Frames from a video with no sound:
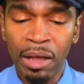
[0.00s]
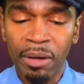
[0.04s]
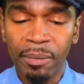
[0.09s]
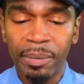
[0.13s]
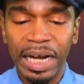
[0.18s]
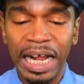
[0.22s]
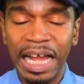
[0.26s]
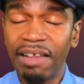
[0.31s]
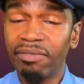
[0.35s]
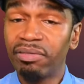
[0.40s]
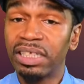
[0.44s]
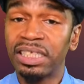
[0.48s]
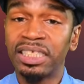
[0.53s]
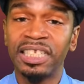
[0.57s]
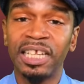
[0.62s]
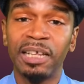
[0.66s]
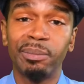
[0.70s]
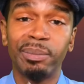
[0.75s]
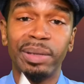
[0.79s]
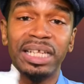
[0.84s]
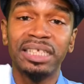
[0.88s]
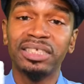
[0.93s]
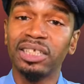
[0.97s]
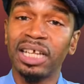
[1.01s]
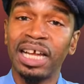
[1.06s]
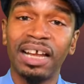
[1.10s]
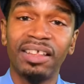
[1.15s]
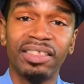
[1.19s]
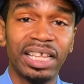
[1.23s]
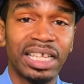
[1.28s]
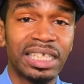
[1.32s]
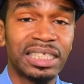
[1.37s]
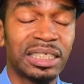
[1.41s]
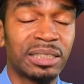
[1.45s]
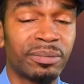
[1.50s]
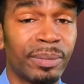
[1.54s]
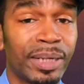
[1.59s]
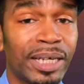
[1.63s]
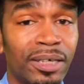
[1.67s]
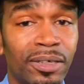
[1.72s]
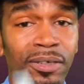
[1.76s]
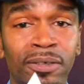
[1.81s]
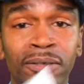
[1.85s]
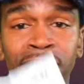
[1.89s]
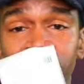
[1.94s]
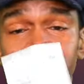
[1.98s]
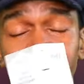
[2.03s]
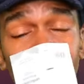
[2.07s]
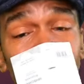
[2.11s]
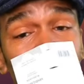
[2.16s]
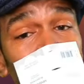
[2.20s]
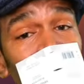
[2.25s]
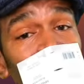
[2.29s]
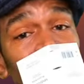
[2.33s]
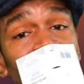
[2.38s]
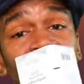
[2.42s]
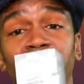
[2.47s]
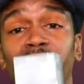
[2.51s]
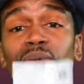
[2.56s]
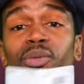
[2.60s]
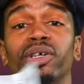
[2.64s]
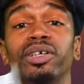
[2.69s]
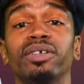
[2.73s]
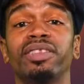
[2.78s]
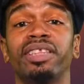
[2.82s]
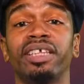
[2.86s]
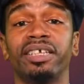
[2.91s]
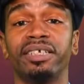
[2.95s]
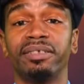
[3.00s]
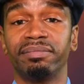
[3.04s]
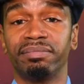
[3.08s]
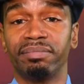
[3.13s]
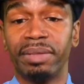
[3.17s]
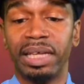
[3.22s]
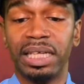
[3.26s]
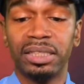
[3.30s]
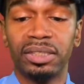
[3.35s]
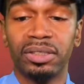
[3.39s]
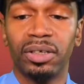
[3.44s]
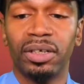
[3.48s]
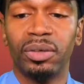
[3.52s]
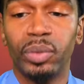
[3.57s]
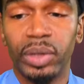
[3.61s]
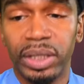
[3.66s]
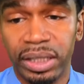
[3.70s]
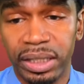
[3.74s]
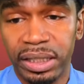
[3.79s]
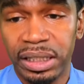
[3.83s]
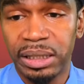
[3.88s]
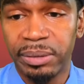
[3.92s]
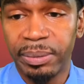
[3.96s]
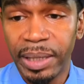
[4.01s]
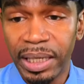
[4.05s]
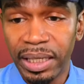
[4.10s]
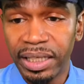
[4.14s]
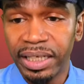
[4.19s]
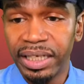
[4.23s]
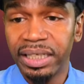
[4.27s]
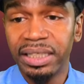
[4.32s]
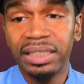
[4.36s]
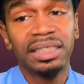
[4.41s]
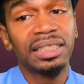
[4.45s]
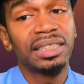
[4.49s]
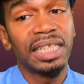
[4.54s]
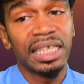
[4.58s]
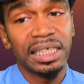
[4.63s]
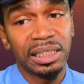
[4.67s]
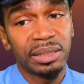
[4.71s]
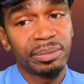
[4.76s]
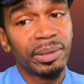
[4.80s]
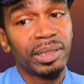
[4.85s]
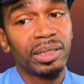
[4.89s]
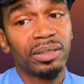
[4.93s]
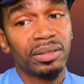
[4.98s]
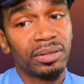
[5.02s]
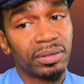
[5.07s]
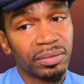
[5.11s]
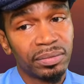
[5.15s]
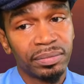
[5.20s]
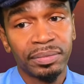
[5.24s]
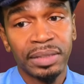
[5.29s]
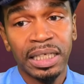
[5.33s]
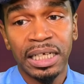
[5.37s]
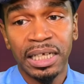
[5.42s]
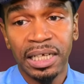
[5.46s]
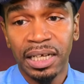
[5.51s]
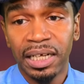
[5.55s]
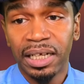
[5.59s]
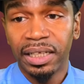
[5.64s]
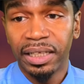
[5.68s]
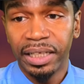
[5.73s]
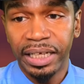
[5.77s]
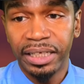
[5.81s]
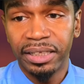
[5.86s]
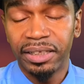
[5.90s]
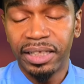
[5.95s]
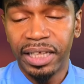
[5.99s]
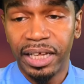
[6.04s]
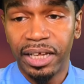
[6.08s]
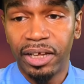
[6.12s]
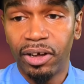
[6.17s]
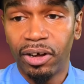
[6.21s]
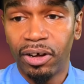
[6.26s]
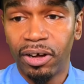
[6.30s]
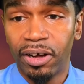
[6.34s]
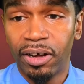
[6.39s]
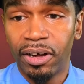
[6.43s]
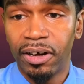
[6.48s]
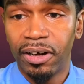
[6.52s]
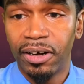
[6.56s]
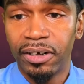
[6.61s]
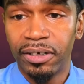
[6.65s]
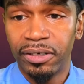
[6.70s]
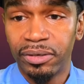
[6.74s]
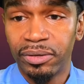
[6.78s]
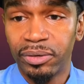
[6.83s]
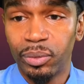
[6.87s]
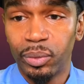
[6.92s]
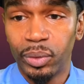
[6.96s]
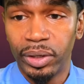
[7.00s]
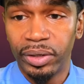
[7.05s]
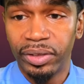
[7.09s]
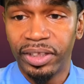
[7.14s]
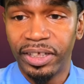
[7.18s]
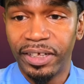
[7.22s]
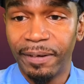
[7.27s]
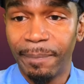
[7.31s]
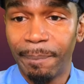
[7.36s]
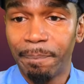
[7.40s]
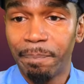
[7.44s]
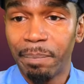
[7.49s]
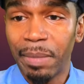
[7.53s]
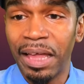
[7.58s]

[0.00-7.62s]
But I have to say, based on how they smell, they're worth it. Based on what the smell is, they smell like they are worth it.